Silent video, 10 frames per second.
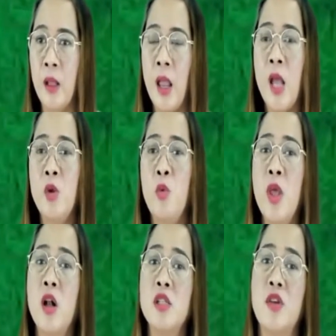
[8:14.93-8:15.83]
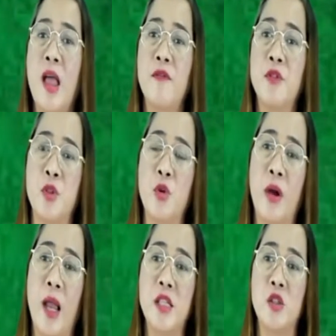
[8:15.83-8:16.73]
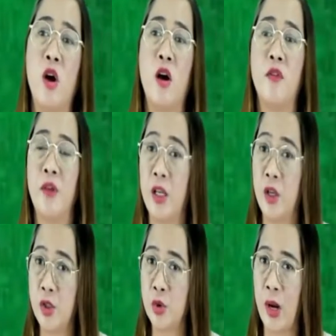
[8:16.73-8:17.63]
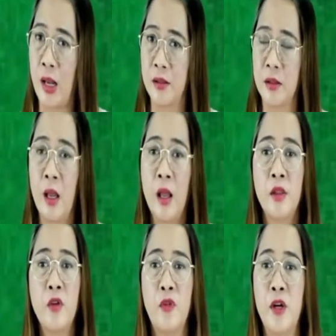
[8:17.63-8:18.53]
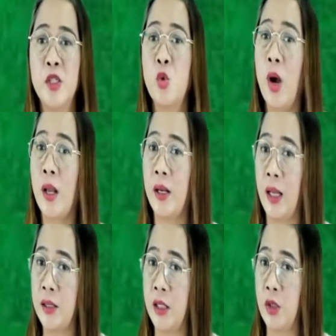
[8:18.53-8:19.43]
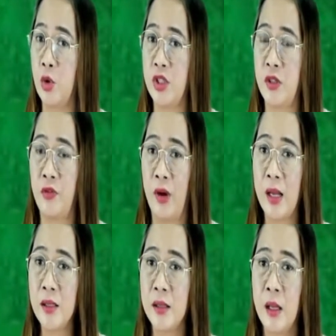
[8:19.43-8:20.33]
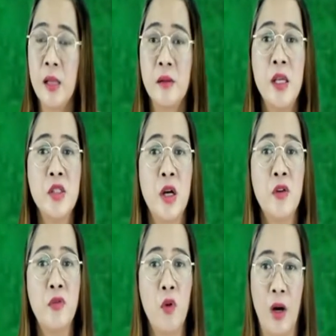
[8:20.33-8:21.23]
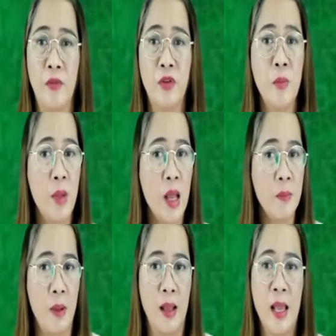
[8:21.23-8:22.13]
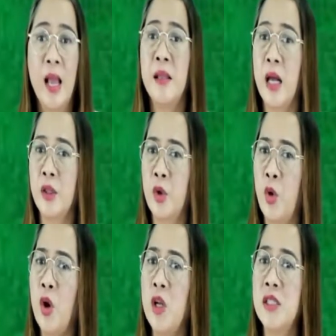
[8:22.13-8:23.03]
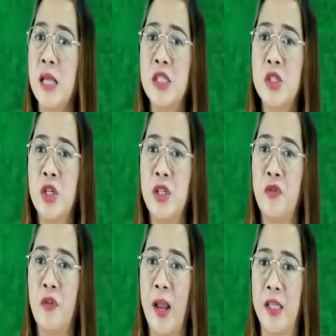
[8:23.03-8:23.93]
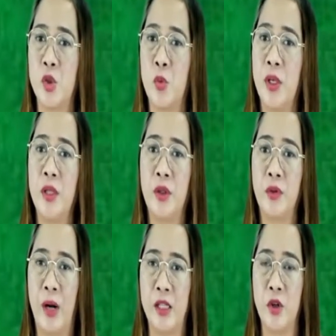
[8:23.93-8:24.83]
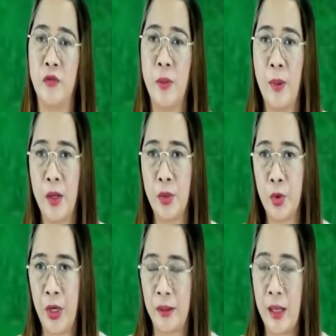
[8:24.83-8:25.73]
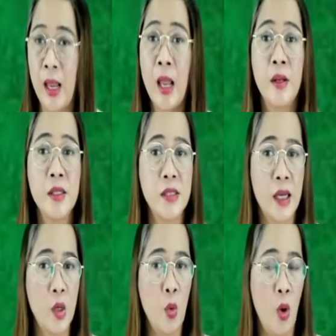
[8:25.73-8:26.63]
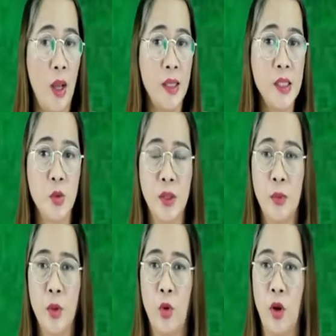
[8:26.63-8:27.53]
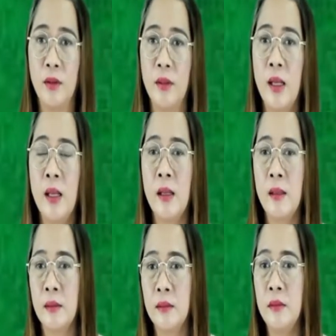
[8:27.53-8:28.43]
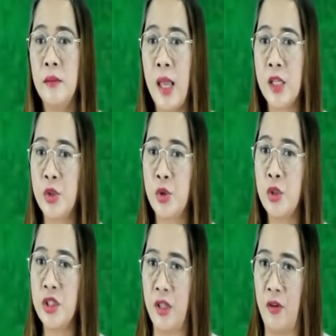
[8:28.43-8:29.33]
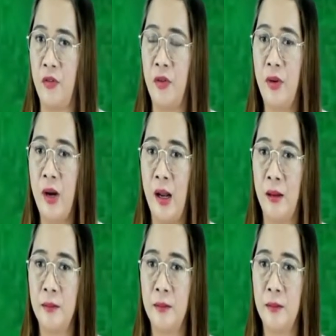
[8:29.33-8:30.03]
And we also have two kinds of igneous rocks. The first one is intrusive rocks. These are formed from magma that cools and solidifies within the crust of the planet Earth. The second one is what we call the extrusive rock.